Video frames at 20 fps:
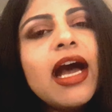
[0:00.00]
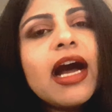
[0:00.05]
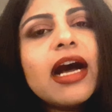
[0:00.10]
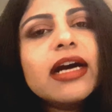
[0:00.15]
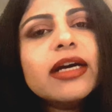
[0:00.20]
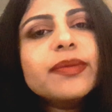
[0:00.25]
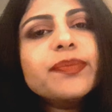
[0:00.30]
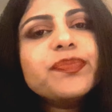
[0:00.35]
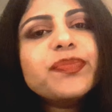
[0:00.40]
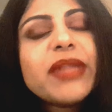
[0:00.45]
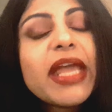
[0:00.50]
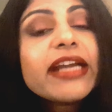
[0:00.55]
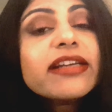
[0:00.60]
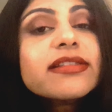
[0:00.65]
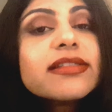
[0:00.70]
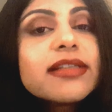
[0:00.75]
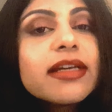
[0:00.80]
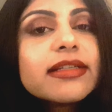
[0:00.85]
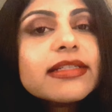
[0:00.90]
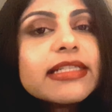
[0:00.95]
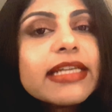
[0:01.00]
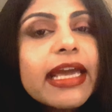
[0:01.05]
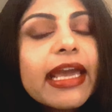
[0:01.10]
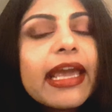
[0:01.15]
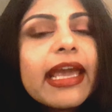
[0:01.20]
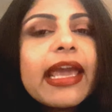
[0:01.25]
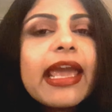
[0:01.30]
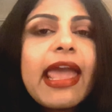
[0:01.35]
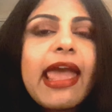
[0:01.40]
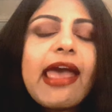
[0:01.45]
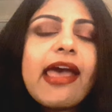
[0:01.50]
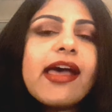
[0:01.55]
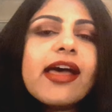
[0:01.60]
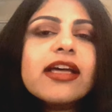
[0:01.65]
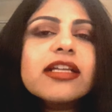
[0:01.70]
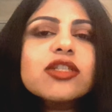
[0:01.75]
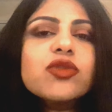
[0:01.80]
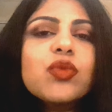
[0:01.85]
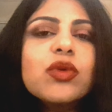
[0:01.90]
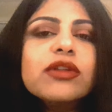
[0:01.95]
next Sunday,
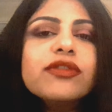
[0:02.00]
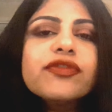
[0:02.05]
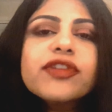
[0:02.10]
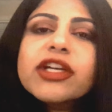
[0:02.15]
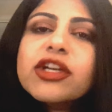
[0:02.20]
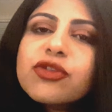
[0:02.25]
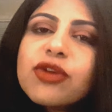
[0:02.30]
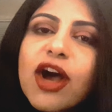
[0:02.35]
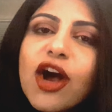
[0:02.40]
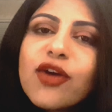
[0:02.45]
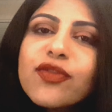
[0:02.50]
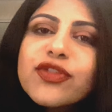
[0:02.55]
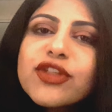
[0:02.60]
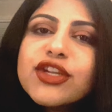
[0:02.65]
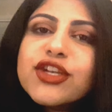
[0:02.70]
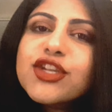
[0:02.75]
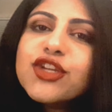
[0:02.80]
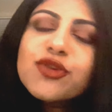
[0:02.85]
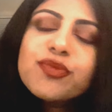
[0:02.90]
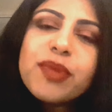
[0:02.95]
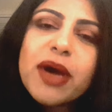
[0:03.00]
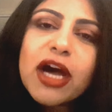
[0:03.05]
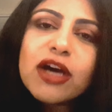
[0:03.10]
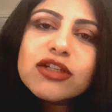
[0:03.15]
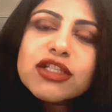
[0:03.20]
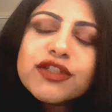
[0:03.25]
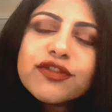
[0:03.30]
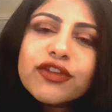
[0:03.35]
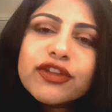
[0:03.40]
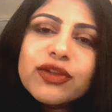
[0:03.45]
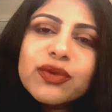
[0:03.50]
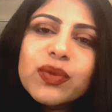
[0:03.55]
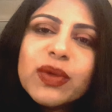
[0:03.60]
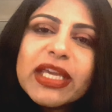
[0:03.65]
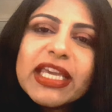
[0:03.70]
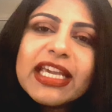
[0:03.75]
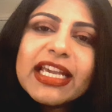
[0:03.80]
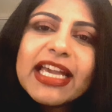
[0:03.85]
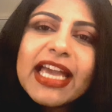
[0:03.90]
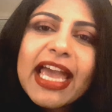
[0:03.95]
and we'll figure out the new pouch for the
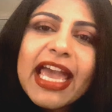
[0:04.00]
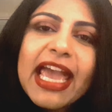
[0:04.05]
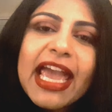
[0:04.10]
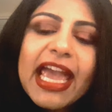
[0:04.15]
week.